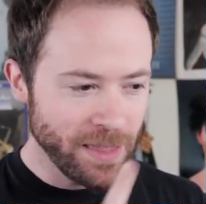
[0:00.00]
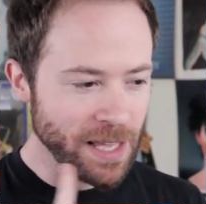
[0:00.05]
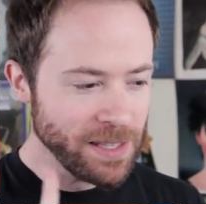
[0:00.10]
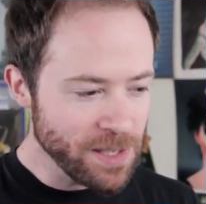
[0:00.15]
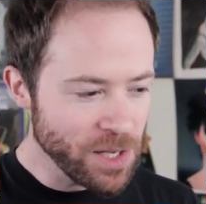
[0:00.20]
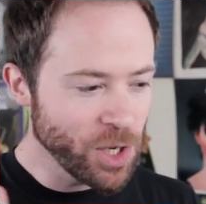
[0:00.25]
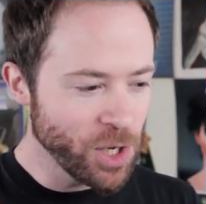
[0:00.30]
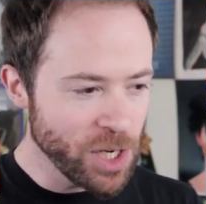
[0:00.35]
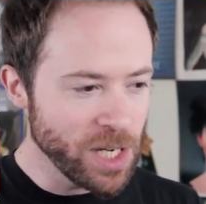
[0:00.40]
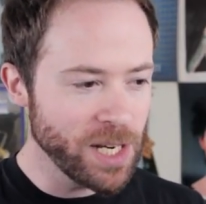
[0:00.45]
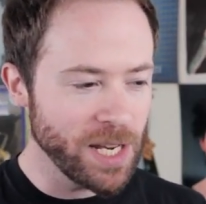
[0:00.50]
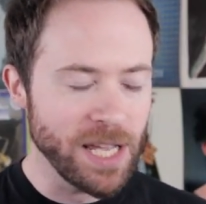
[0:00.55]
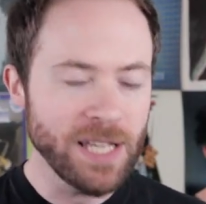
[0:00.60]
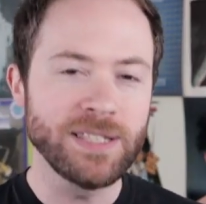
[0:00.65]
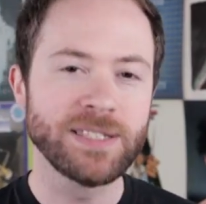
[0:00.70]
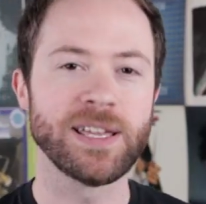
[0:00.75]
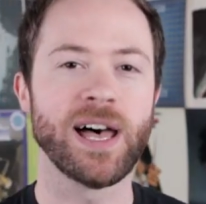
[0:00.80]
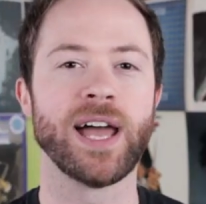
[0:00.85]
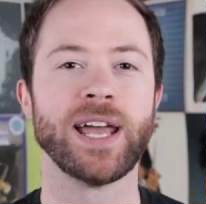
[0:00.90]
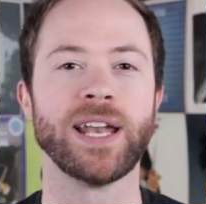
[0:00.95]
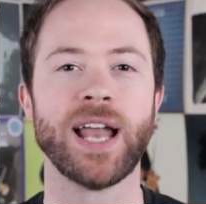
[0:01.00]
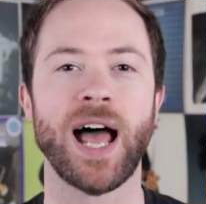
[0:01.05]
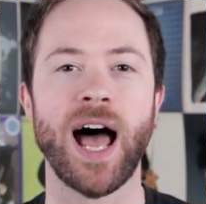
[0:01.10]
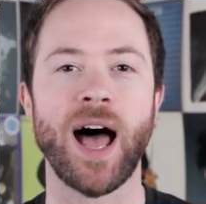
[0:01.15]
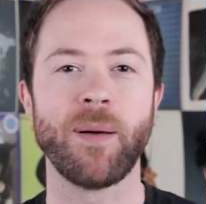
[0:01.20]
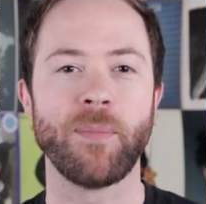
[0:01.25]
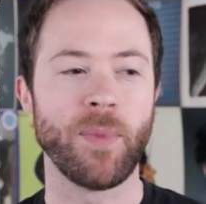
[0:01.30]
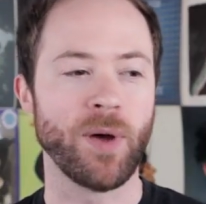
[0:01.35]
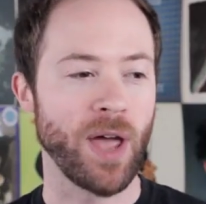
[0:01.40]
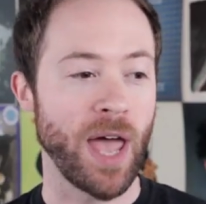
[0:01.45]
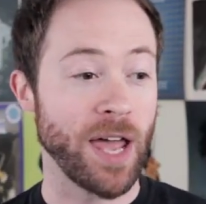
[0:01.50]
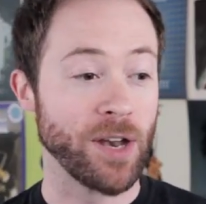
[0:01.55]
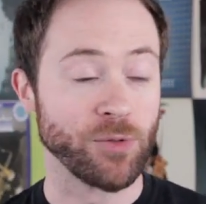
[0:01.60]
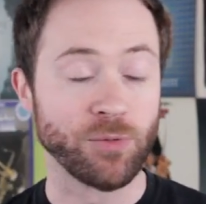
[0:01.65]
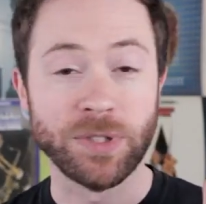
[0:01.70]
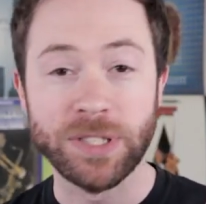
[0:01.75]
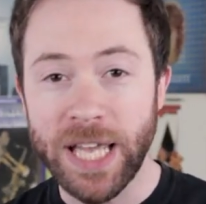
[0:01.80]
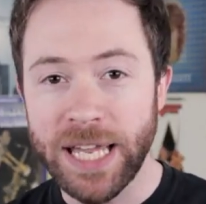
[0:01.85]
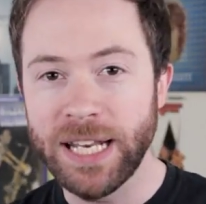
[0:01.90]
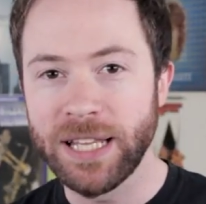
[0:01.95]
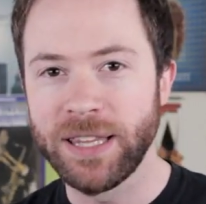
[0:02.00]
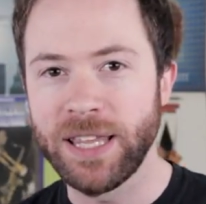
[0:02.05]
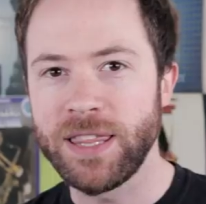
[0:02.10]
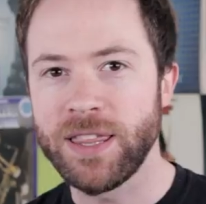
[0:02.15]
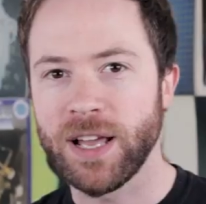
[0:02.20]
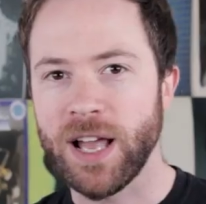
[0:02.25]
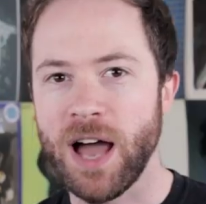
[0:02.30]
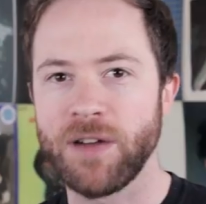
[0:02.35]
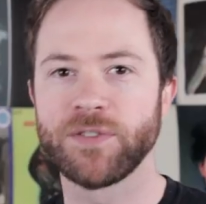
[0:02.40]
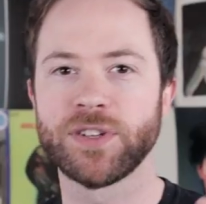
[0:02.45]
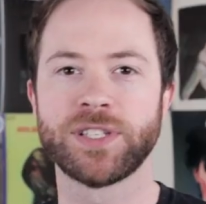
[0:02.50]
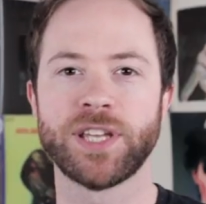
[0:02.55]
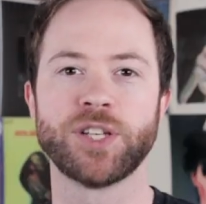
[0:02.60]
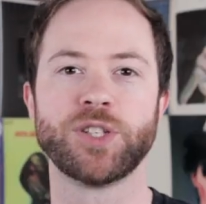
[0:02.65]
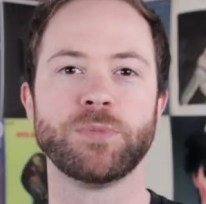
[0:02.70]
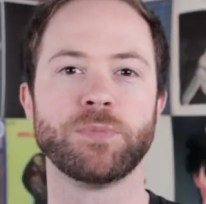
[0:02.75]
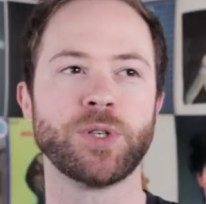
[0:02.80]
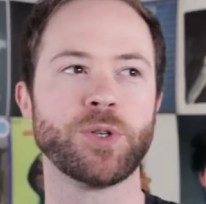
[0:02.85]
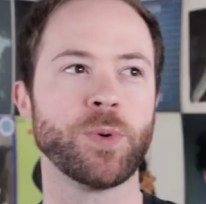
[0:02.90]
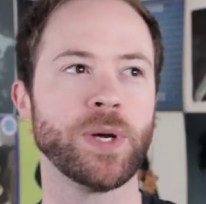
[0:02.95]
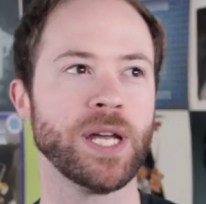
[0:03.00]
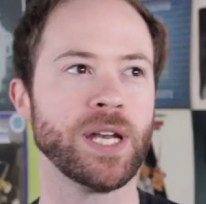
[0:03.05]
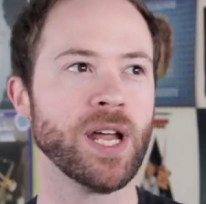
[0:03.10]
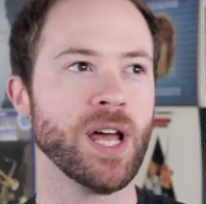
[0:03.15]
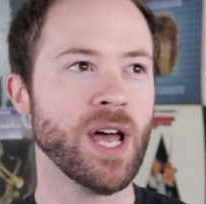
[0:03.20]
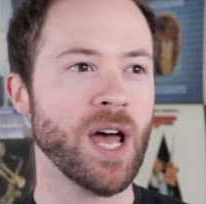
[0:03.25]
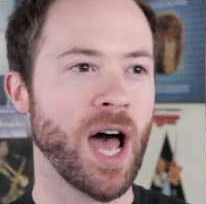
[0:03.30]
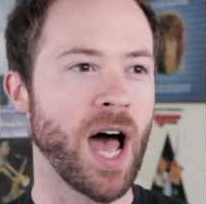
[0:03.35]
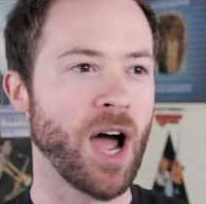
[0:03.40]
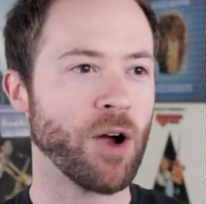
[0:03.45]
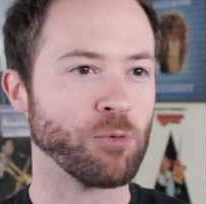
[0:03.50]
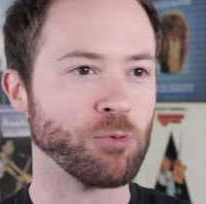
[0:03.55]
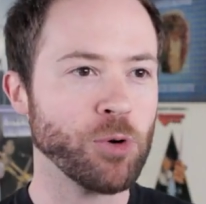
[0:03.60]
that's a good insight. Um, and relatedly, the conversation between uh,